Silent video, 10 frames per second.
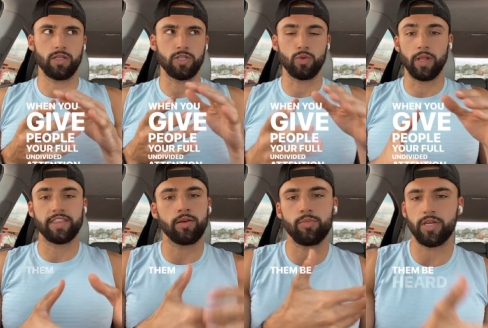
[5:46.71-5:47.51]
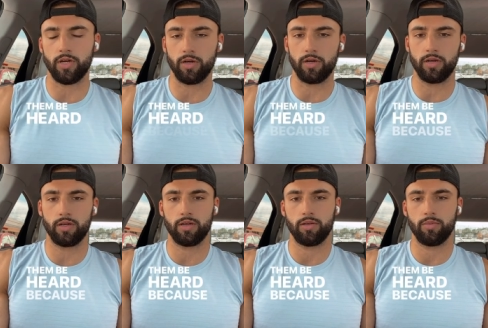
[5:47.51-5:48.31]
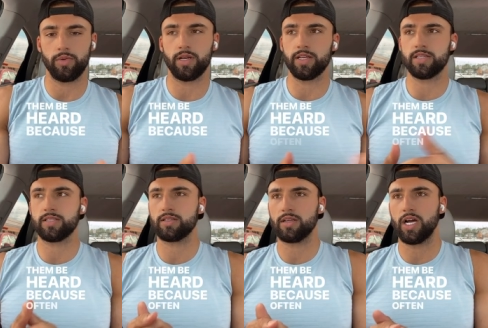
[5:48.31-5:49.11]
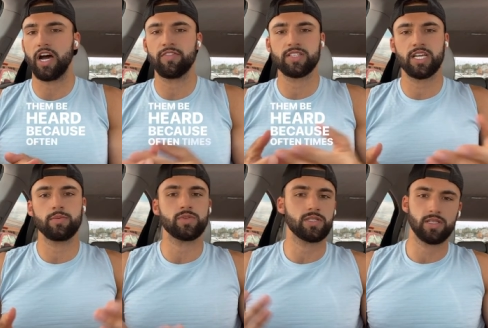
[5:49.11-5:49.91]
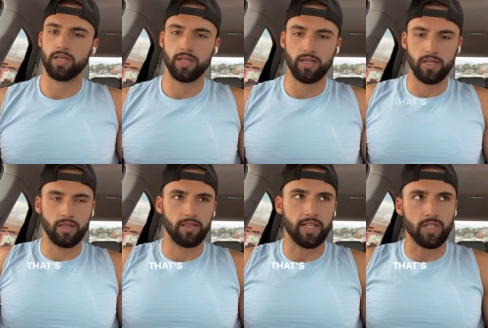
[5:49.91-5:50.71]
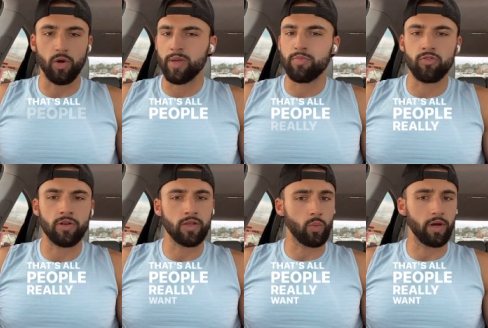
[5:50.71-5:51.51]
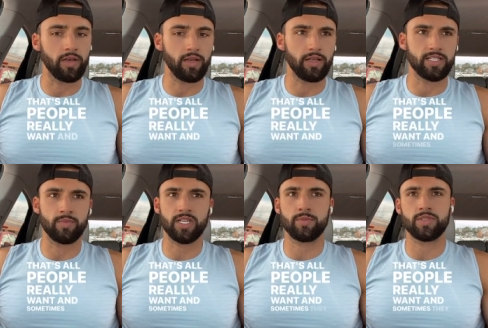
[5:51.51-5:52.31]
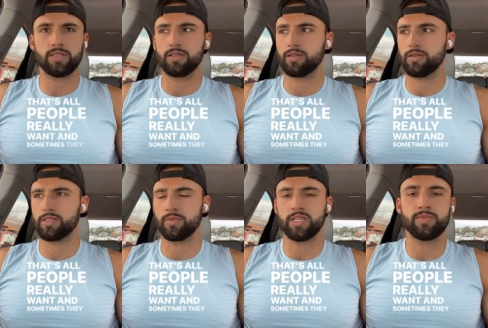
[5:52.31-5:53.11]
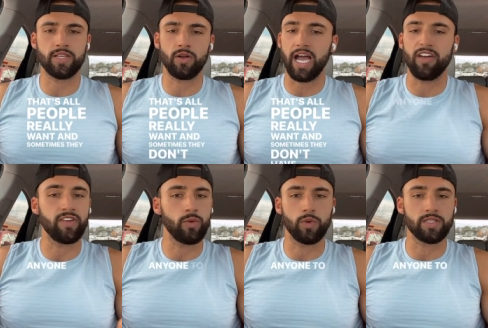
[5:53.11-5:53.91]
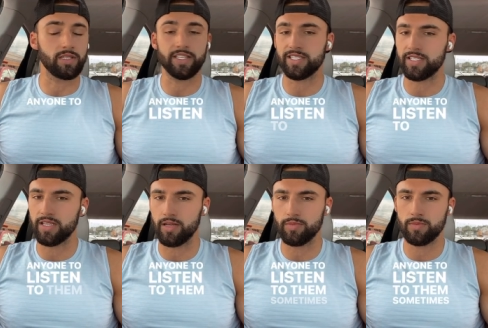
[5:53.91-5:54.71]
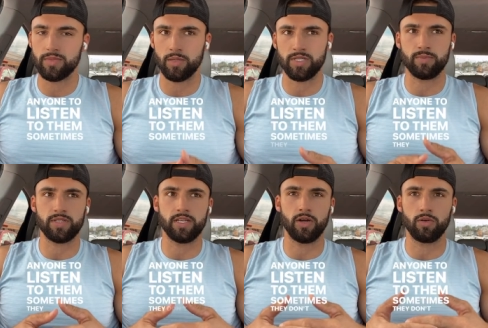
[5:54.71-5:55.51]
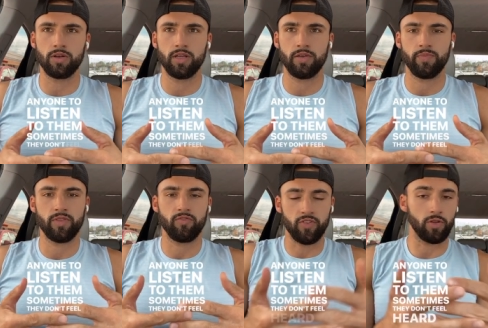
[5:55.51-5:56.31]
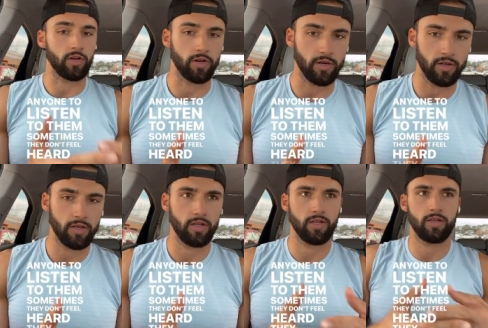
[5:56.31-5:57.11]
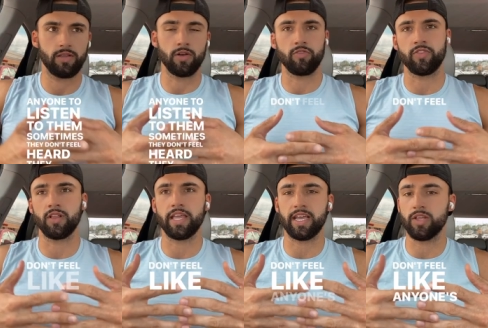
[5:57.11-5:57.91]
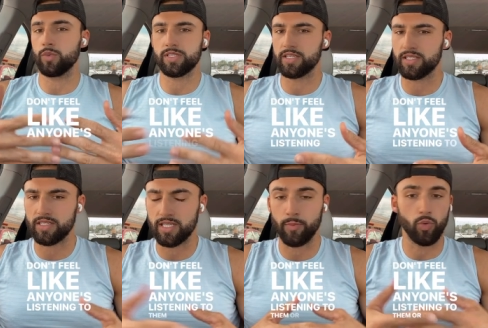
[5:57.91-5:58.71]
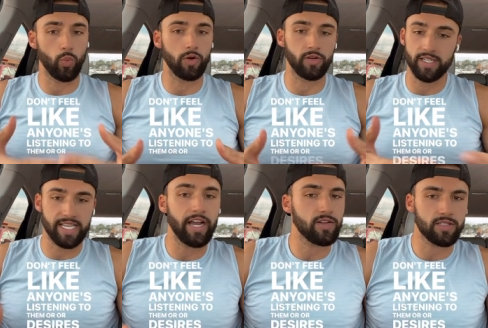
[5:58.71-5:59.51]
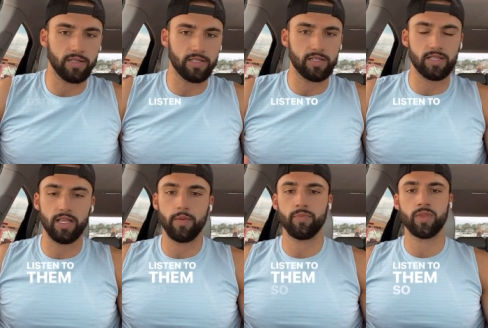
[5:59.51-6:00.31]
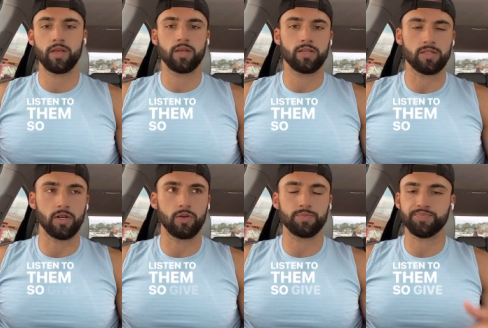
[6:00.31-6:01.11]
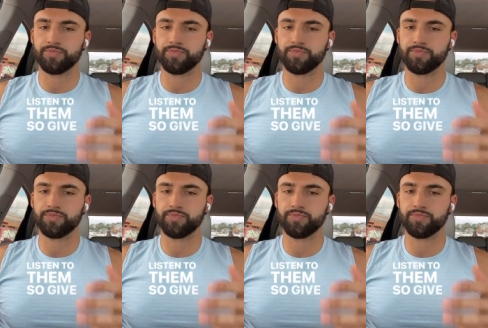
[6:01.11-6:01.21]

you let them be heard because oftentimes that's all people really want. And sometimes sometimes they don't have anyone to listen to them. Sometimes they don't feel heard. They don't feel like anyone's listening to them or, or desires to listen to them. So